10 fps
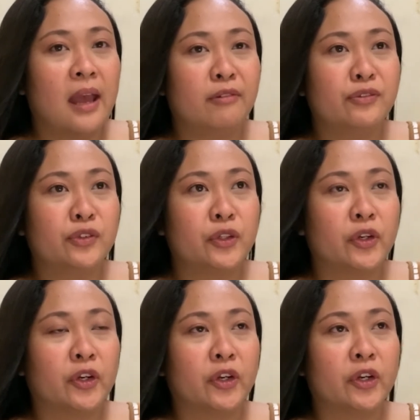
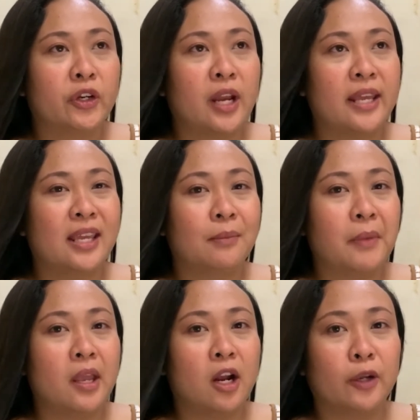after I get
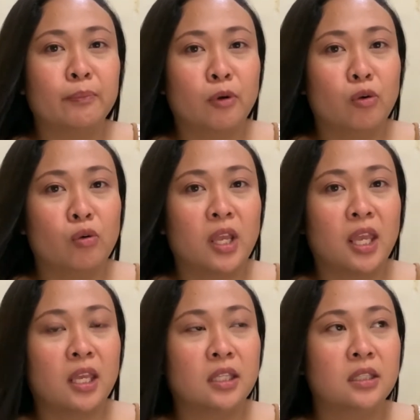my heart
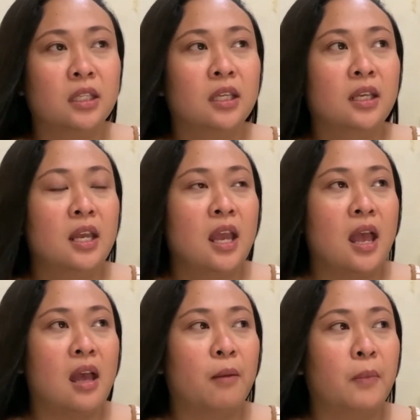broken.
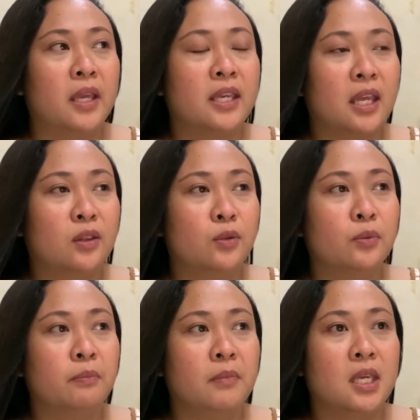I get to
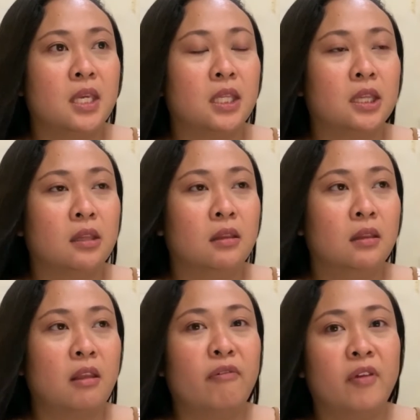meet
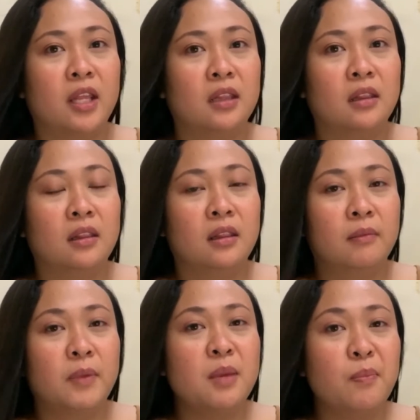different
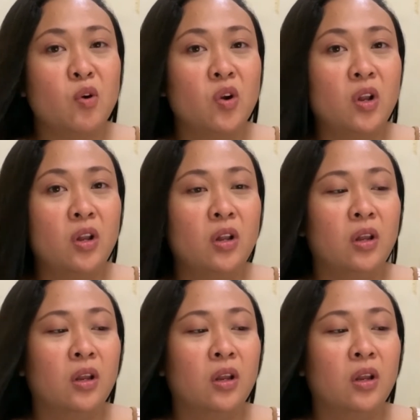people.